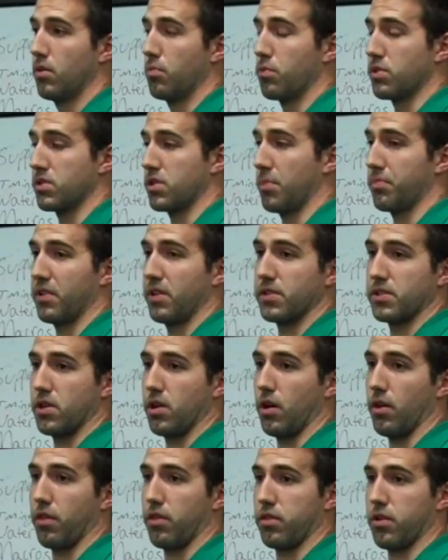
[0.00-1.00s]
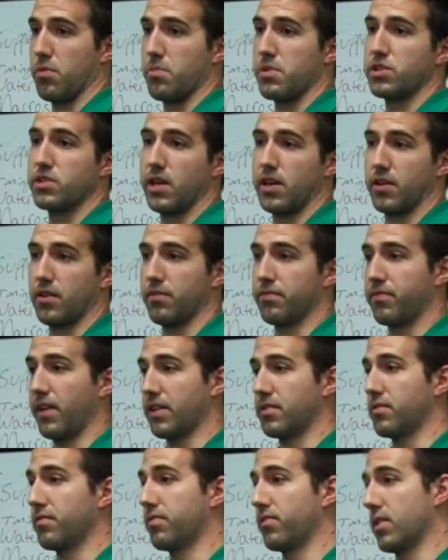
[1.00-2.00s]
with something that's called thermogenic
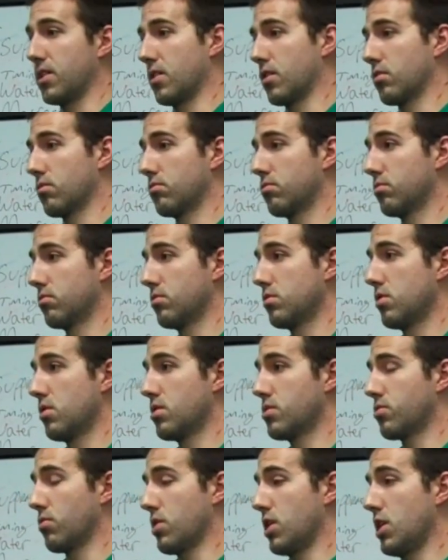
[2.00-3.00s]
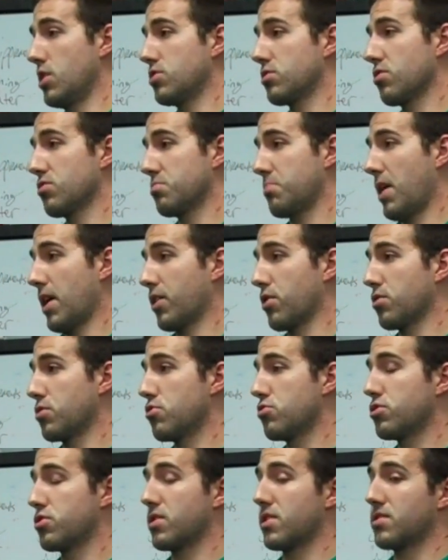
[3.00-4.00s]
effect of feeding. So each of those
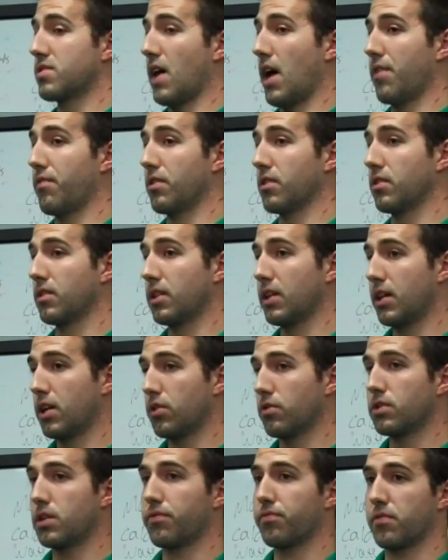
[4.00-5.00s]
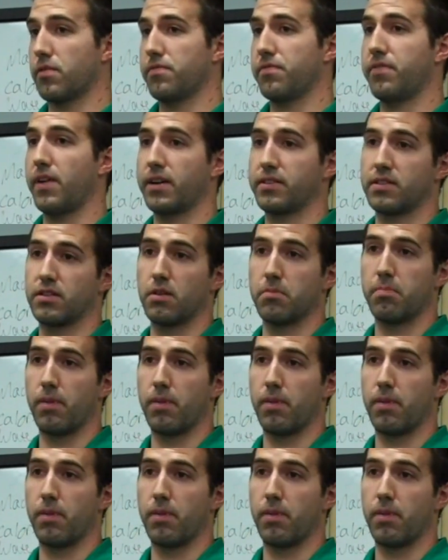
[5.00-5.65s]
macronutrients have a little different effect in the